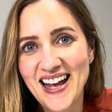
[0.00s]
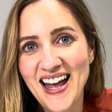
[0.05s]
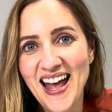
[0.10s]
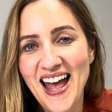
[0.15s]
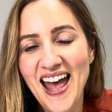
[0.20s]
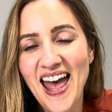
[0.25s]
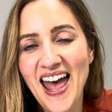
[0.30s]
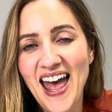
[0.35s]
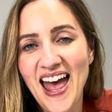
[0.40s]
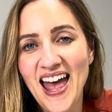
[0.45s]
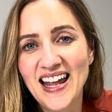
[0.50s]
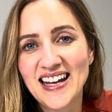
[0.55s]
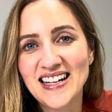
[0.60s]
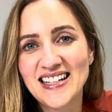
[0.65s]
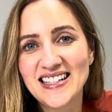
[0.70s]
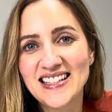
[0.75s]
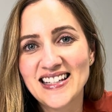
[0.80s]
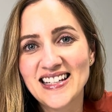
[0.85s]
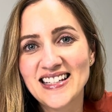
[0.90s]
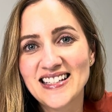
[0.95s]

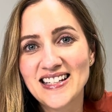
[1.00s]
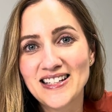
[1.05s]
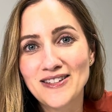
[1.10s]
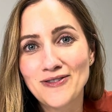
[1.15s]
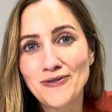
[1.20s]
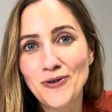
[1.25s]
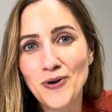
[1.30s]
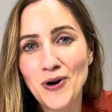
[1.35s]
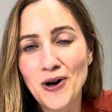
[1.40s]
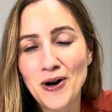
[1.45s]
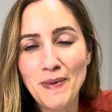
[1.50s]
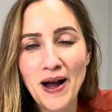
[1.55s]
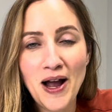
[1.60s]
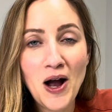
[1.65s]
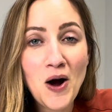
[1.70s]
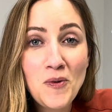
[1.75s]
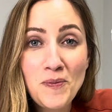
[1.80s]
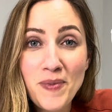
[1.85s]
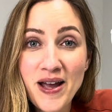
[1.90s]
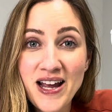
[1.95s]
And this is for my
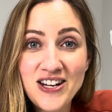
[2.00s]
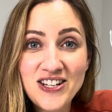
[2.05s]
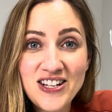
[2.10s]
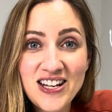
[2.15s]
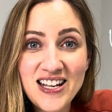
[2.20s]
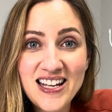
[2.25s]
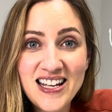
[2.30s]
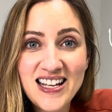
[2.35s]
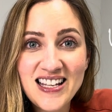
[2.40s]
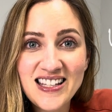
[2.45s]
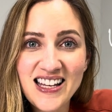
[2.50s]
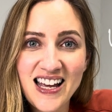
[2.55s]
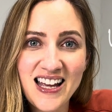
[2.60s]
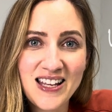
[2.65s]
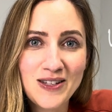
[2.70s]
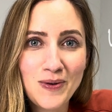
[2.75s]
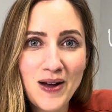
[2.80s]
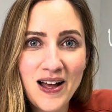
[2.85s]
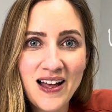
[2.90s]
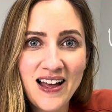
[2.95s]
own patients as
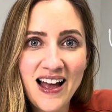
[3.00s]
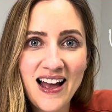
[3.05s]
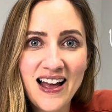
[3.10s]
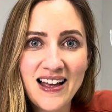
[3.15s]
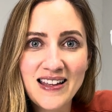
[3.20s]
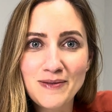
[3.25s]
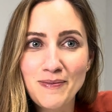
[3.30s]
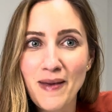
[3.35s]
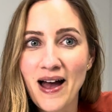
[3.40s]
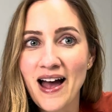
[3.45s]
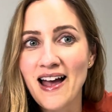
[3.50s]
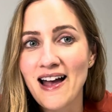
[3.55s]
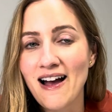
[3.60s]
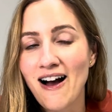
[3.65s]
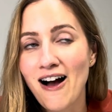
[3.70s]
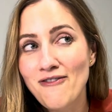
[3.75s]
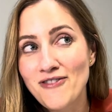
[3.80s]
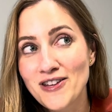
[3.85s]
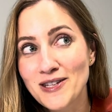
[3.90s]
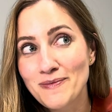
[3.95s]
well as my
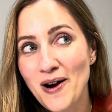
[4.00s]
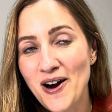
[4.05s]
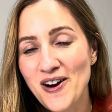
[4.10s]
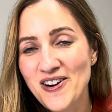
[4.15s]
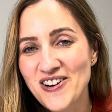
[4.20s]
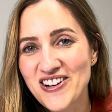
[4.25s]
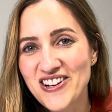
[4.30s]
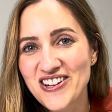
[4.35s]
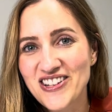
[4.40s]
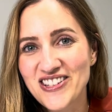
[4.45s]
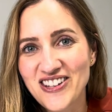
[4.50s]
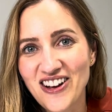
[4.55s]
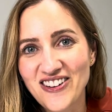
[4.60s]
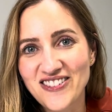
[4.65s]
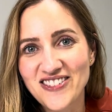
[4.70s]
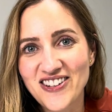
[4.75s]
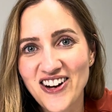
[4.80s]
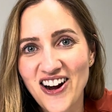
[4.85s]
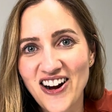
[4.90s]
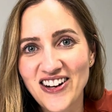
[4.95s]
office partners,
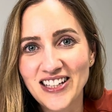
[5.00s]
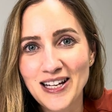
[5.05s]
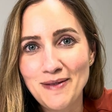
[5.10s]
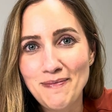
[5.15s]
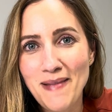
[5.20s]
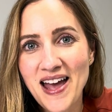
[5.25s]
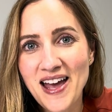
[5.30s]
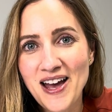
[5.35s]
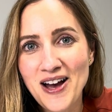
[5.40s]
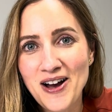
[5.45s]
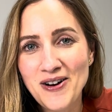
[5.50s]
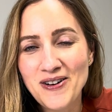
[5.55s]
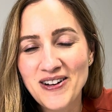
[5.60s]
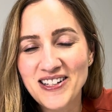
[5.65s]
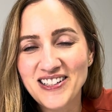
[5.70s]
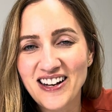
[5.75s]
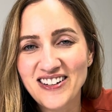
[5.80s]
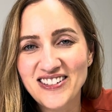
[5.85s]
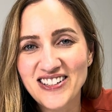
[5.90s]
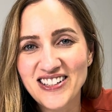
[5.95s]
Dr. Carly Mayo and
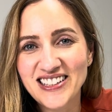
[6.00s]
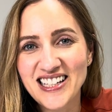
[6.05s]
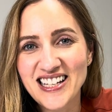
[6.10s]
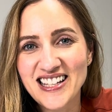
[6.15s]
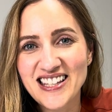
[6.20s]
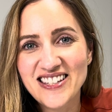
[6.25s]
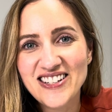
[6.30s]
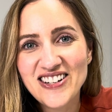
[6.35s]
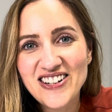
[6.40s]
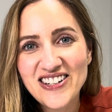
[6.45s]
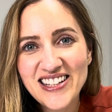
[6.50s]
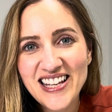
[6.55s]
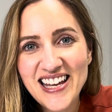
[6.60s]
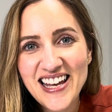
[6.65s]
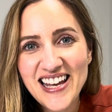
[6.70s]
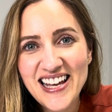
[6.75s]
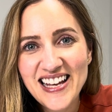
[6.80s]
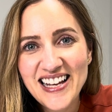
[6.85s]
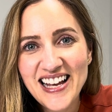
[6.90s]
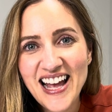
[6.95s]
Dr. Lynn
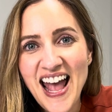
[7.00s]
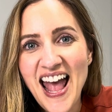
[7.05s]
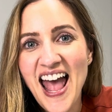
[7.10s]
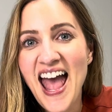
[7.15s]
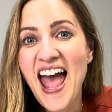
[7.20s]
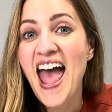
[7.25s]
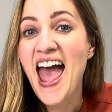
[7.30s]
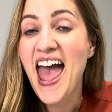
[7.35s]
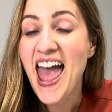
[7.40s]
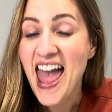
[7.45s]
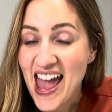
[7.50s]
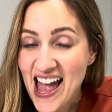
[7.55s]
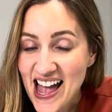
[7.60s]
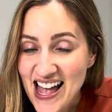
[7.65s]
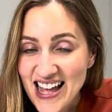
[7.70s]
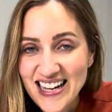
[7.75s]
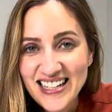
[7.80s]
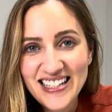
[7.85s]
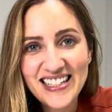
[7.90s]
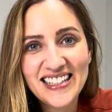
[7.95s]
Sterling.
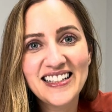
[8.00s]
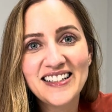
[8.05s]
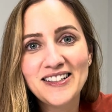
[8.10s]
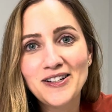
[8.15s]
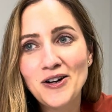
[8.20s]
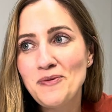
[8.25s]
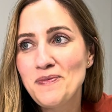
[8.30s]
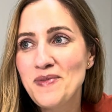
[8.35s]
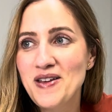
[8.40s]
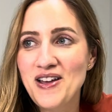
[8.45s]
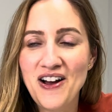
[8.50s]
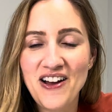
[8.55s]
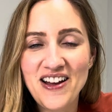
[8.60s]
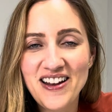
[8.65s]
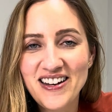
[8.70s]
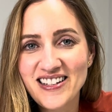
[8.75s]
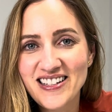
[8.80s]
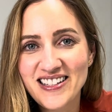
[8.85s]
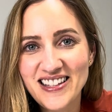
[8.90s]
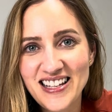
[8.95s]
And it can go
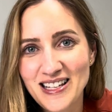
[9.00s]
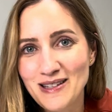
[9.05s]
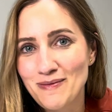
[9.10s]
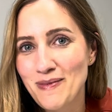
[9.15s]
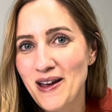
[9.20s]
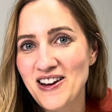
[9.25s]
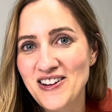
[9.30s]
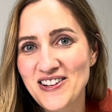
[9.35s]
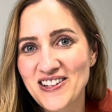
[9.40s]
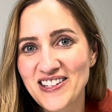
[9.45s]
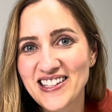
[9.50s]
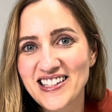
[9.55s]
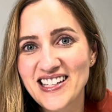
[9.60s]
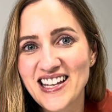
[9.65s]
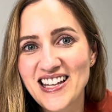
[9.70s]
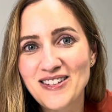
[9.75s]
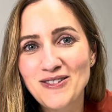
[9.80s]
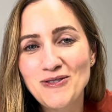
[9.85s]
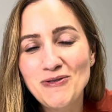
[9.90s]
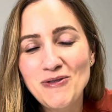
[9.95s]
beyond these patients
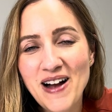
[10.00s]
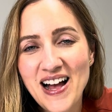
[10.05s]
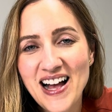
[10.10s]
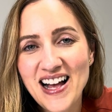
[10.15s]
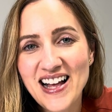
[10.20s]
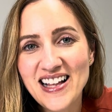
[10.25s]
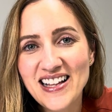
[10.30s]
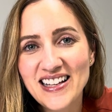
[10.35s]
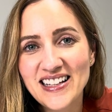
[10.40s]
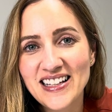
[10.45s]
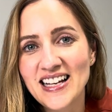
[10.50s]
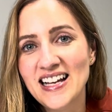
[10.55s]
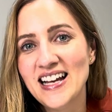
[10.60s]
as well.